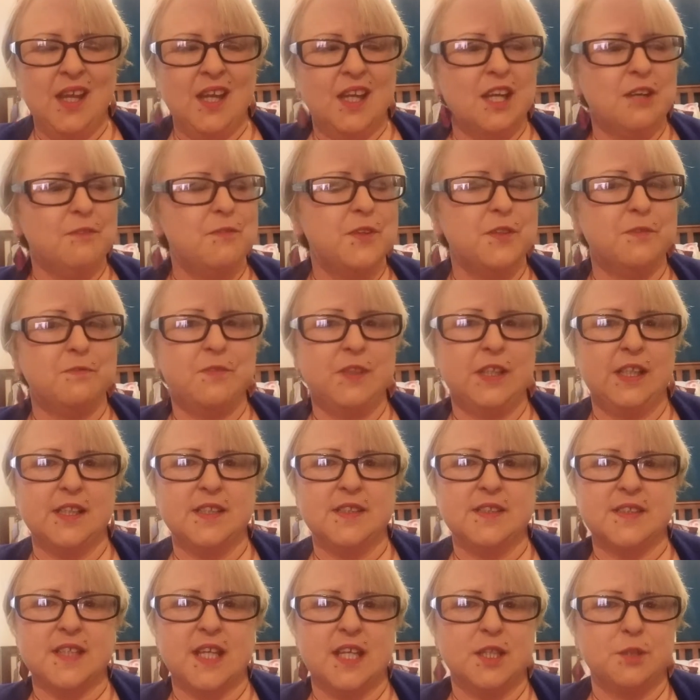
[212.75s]
if the
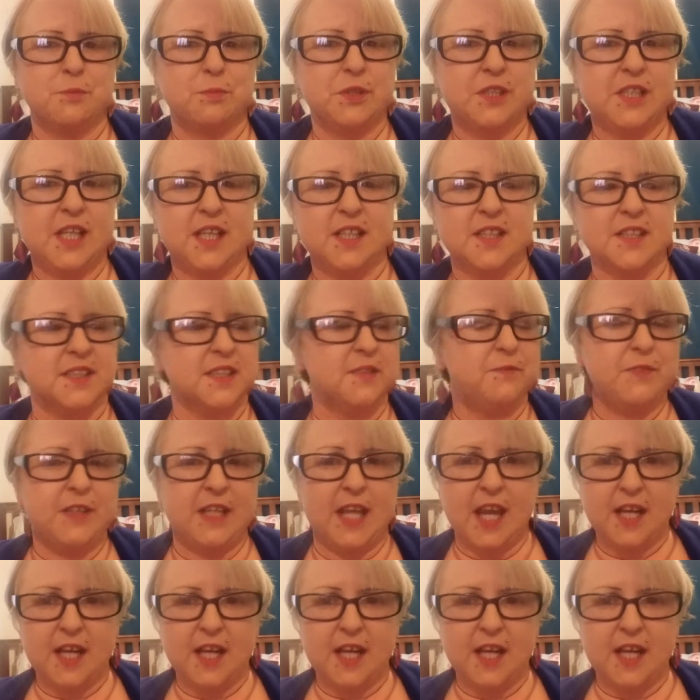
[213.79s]
villains and the protagonists, if the